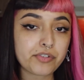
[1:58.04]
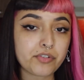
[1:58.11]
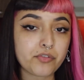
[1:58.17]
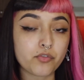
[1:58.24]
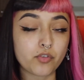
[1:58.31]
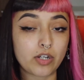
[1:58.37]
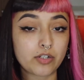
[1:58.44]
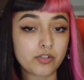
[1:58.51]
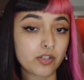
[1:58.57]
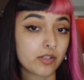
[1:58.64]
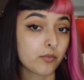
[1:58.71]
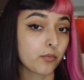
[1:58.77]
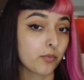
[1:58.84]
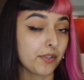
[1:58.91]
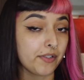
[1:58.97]
So actually
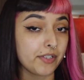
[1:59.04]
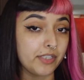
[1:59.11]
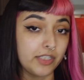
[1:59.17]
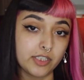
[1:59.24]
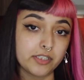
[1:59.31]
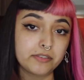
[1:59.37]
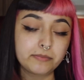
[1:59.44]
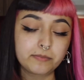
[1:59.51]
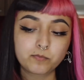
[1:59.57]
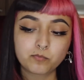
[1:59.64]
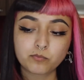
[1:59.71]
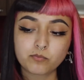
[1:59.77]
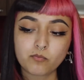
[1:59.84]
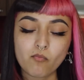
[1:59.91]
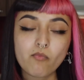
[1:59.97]
really good.
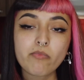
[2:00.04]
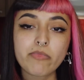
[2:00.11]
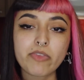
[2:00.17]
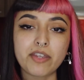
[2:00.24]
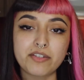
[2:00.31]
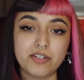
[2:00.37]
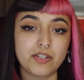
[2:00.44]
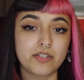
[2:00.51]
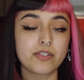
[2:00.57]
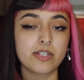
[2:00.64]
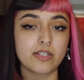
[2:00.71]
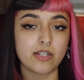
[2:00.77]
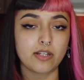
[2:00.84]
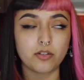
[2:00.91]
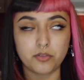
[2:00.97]
It does
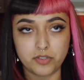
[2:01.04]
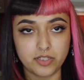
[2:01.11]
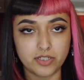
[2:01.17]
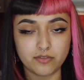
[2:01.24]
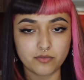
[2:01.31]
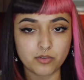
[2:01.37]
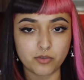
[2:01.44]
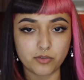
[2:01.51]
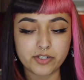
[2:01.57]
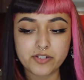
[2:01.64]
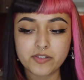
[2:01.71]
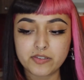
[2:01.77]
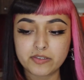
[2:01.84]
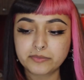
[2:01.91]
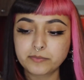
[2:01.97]
taste like coconut, of
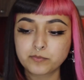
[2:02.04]
course.